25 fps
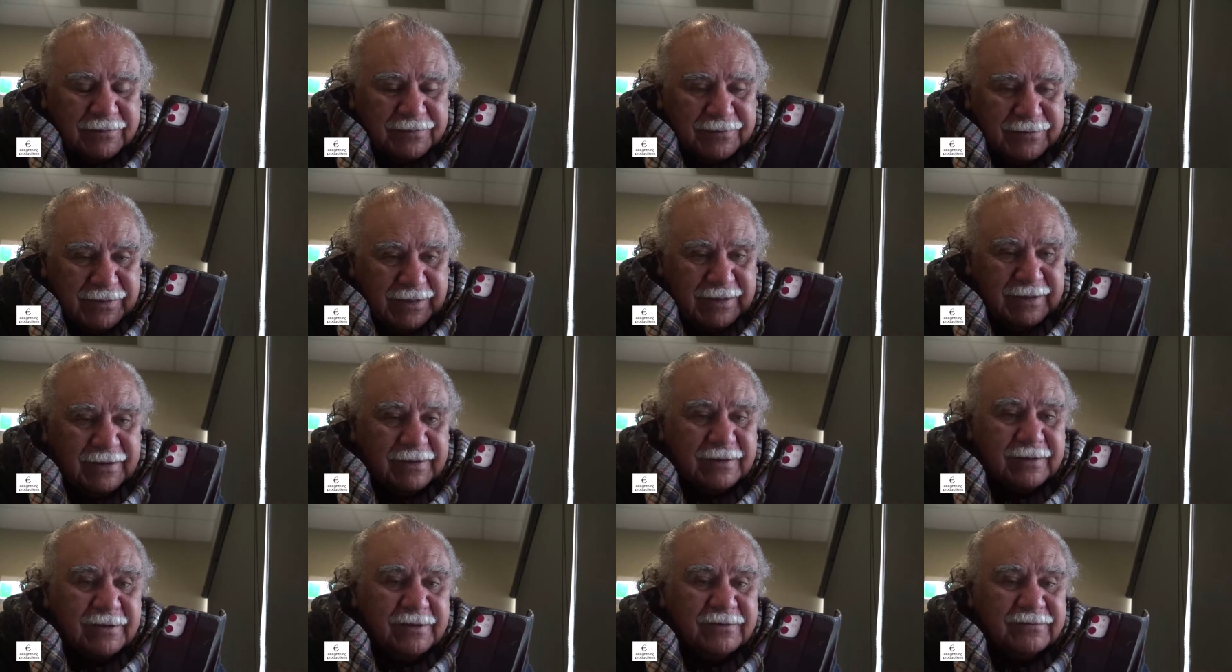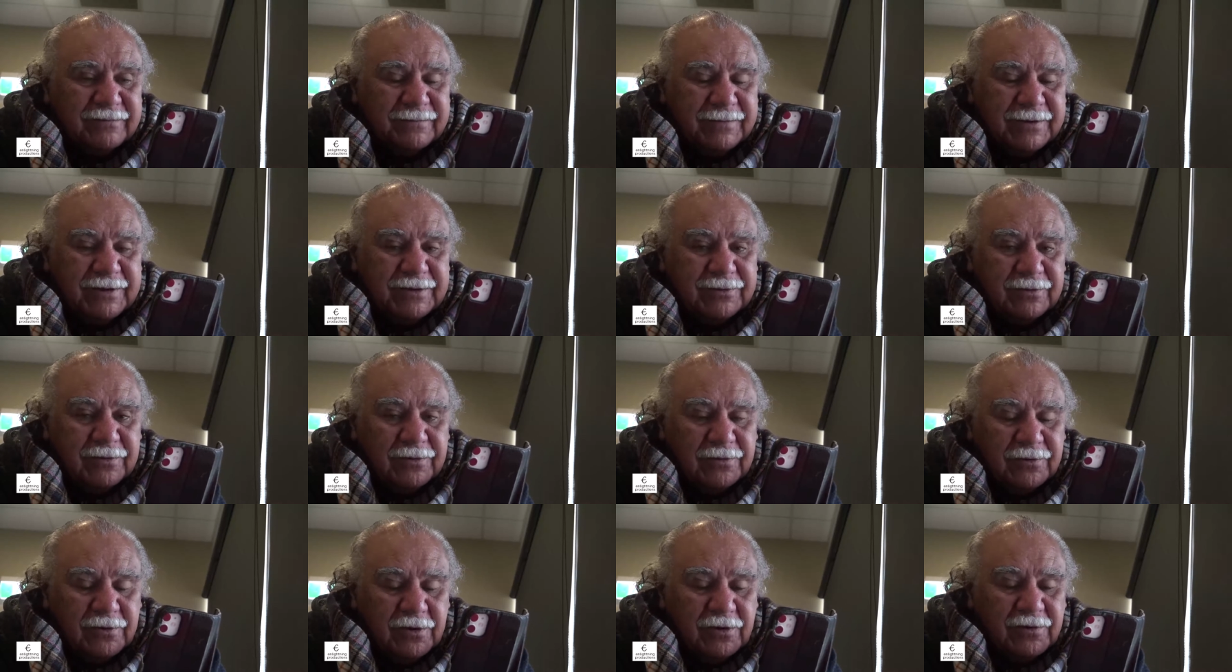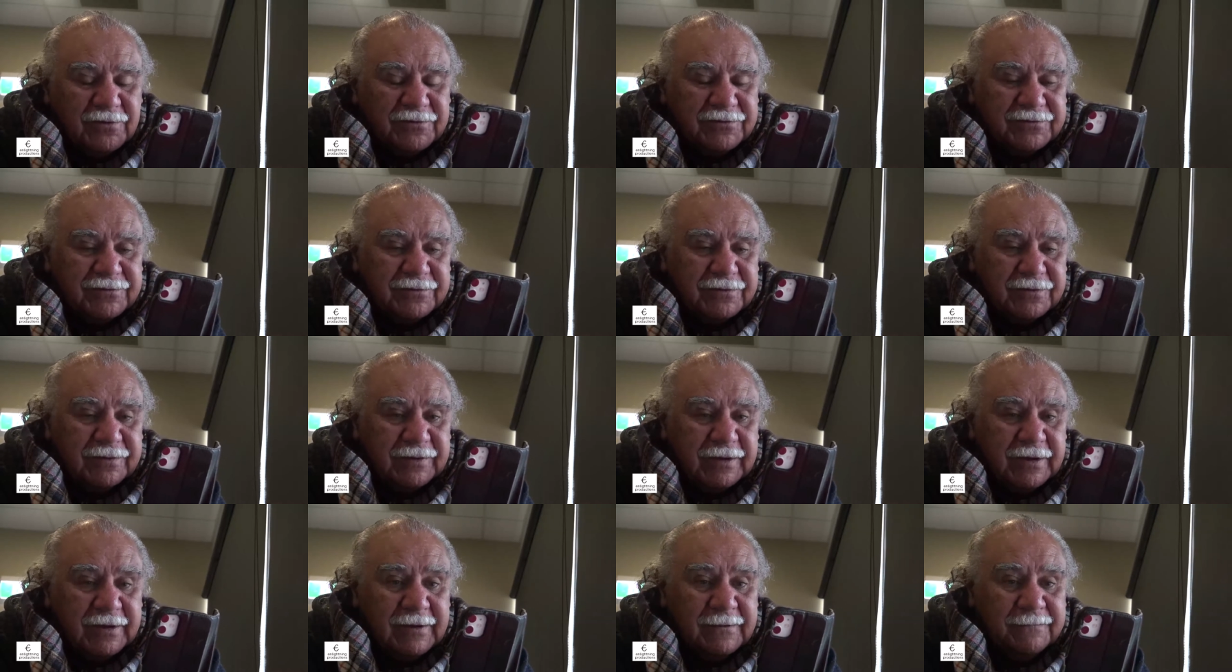thing has been lost,
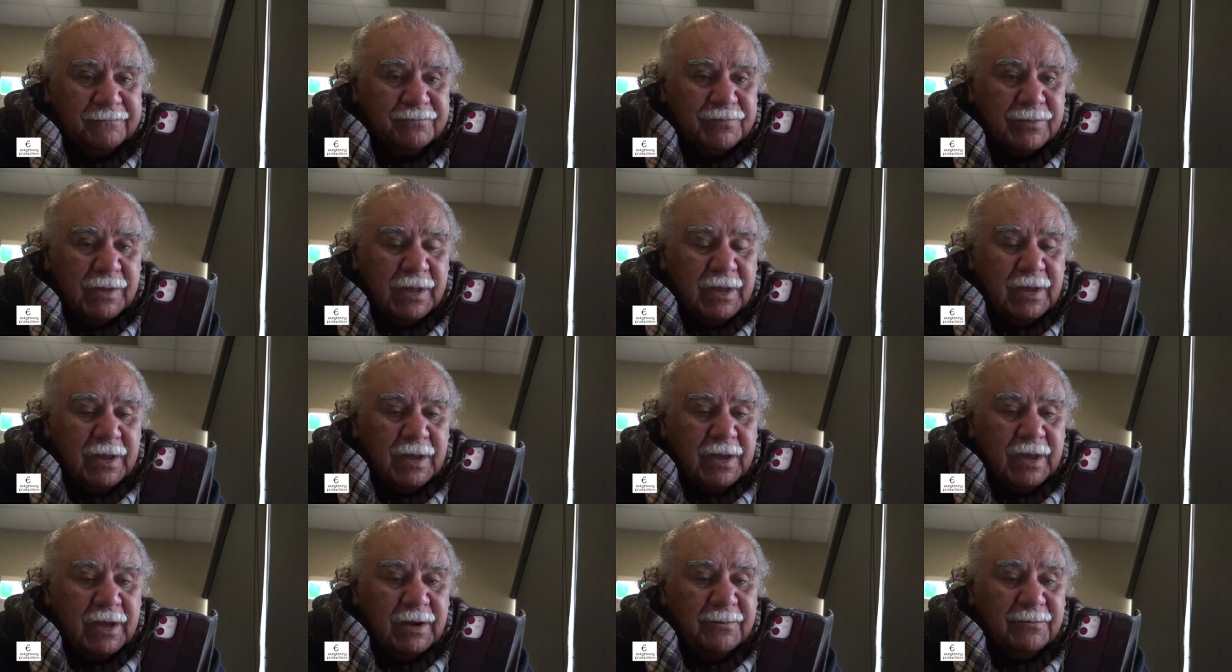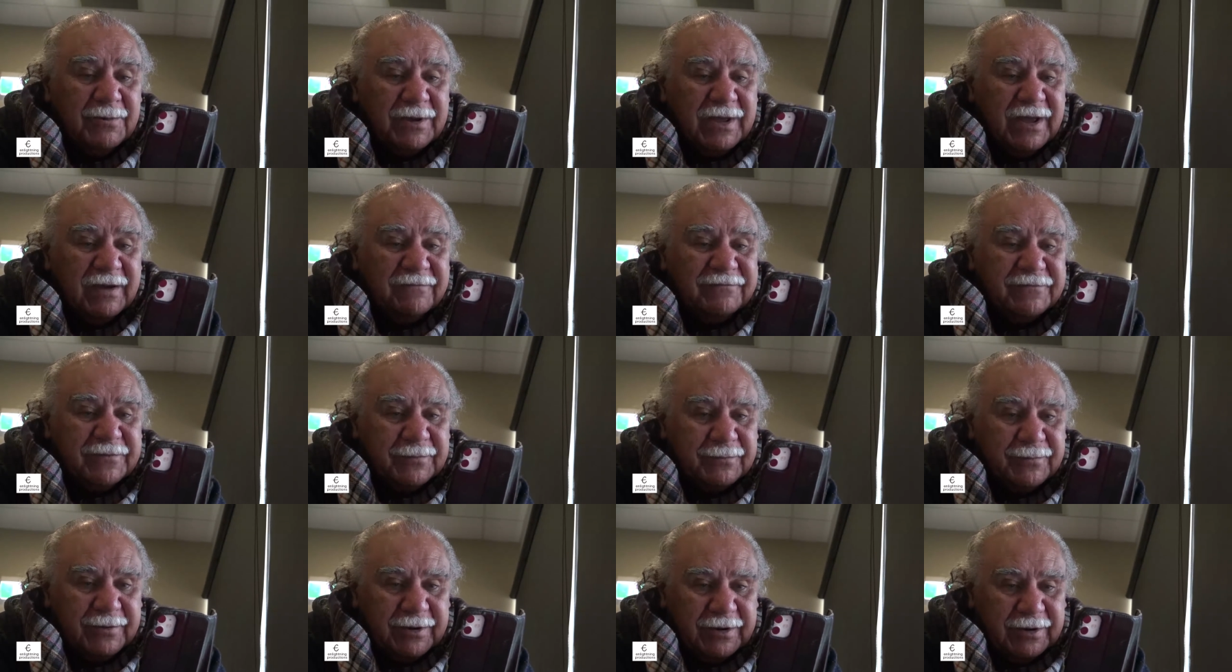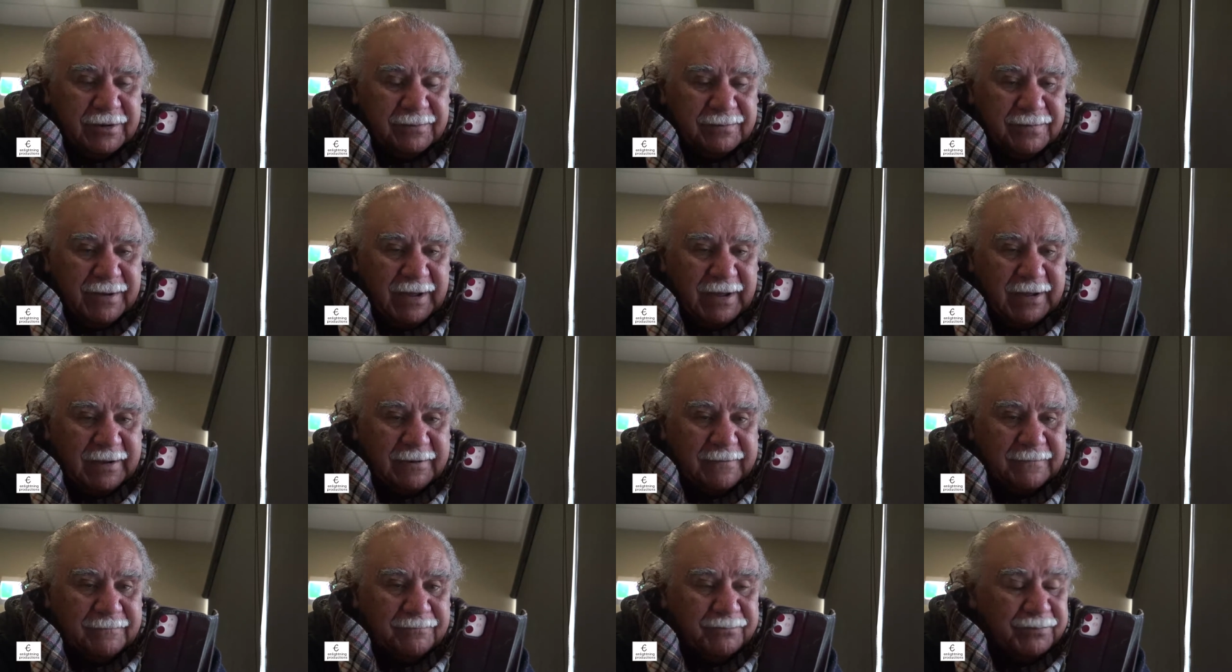yeah, and we have to bring it
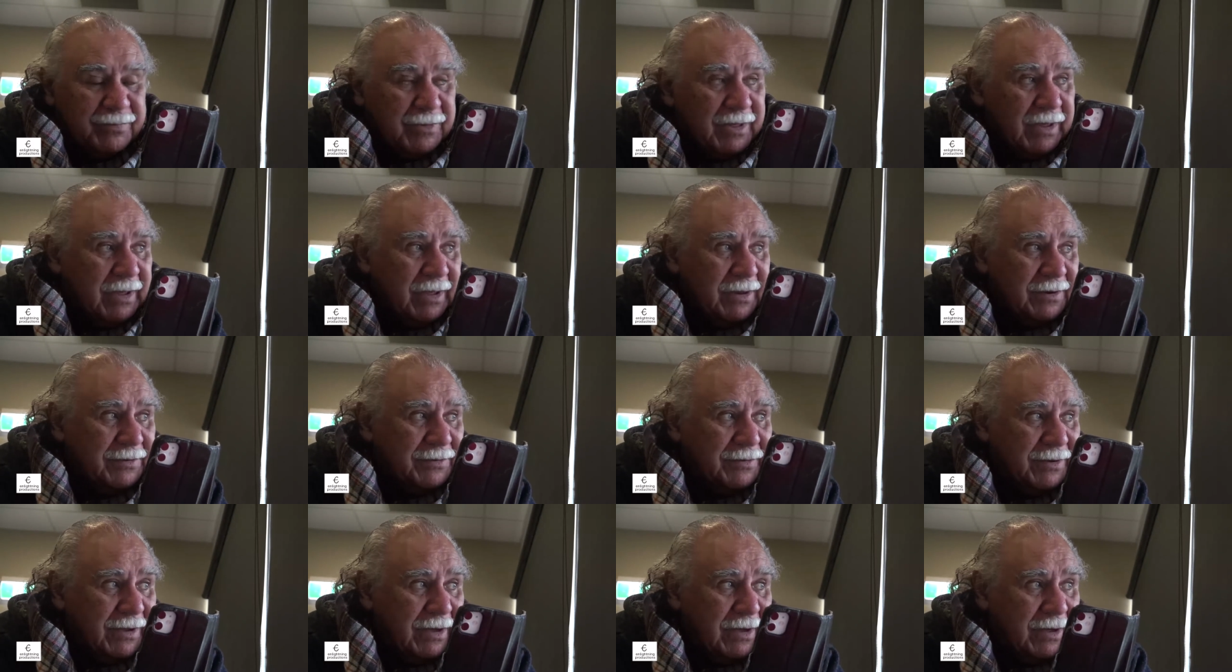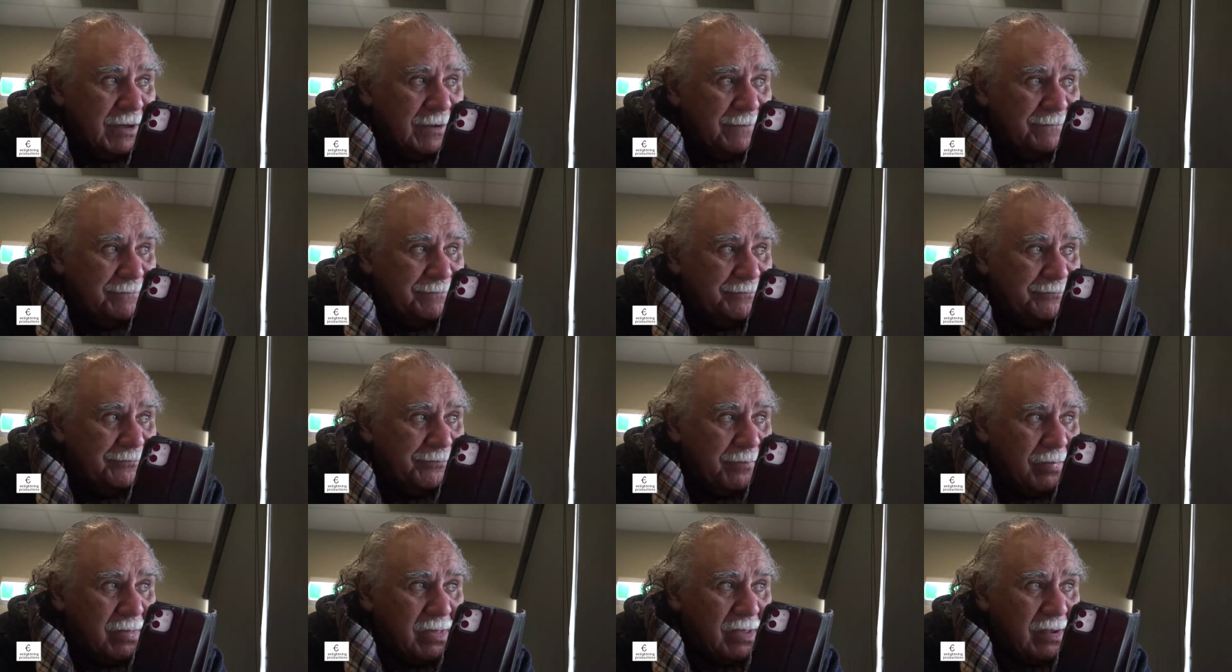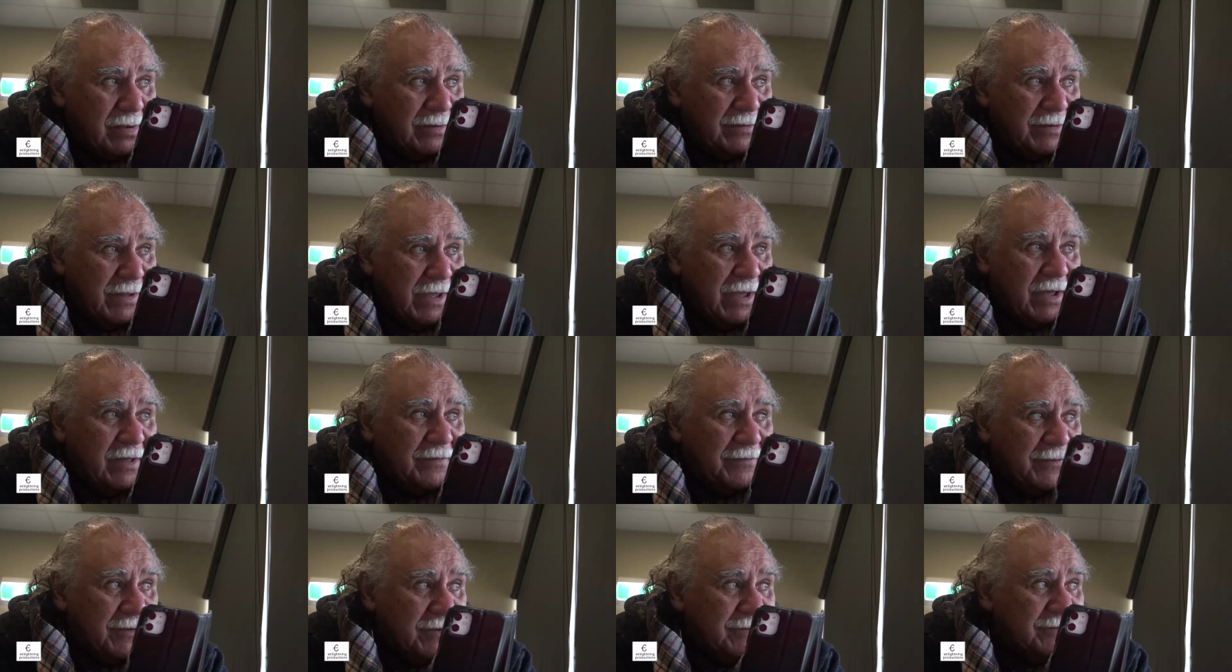back. And um,
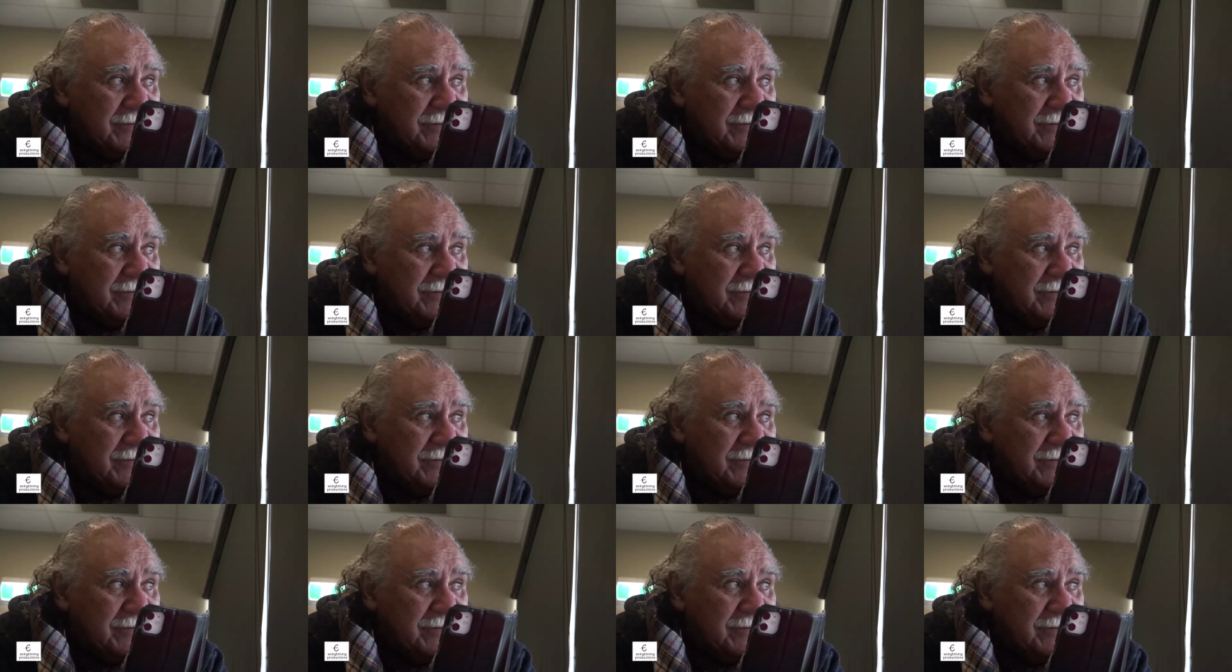yeah,